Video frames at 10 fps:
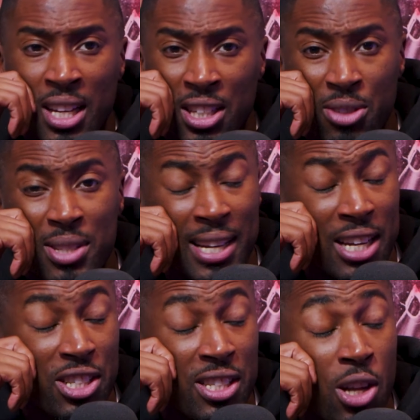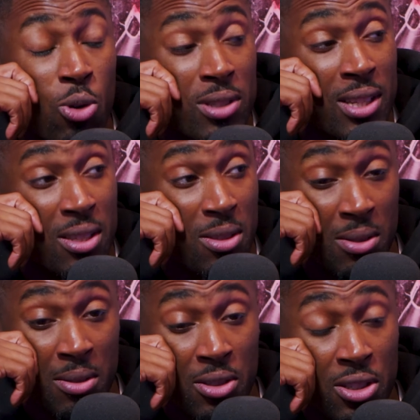She was saying that she knows this.
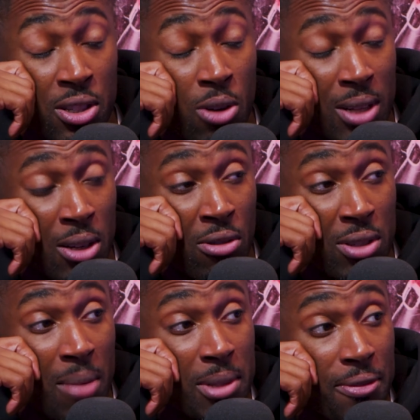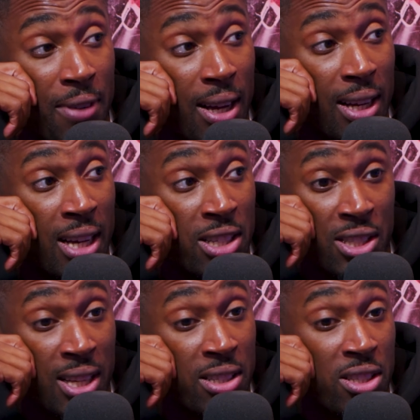She knows that Lauren's coming to fight. And she
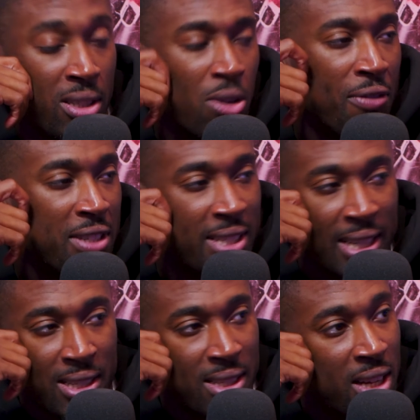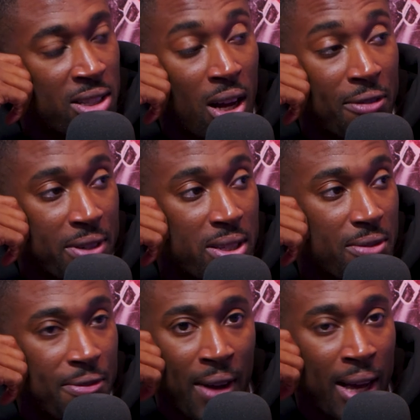said, she obviously said this is her toughest
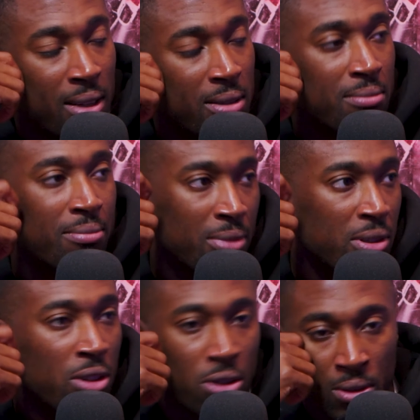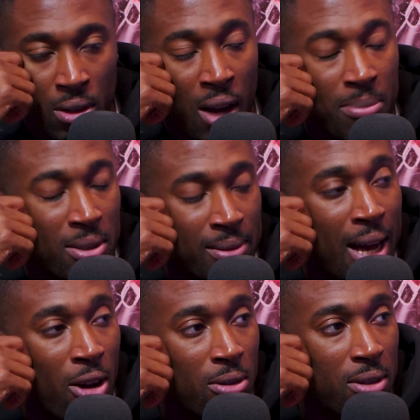fight up till
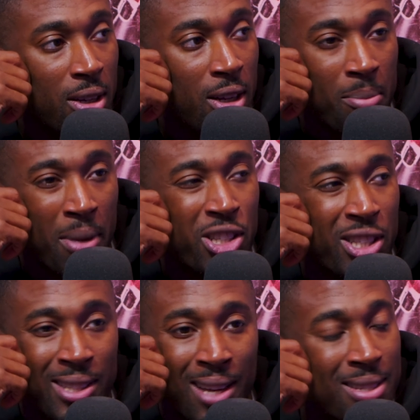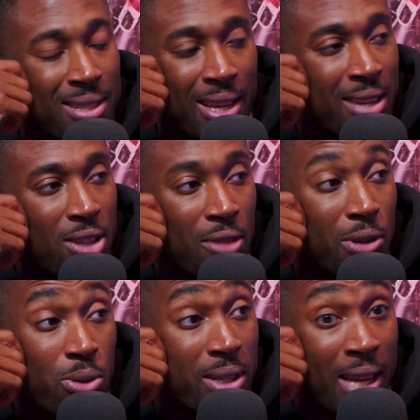now, but she doesn't see herself
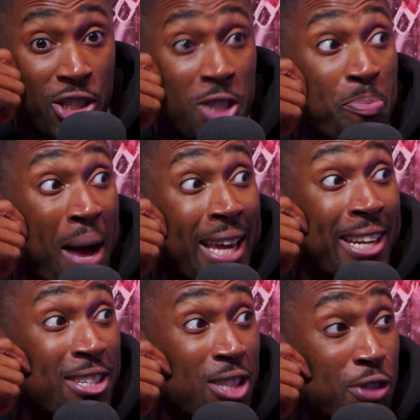losing, and she's backing herself.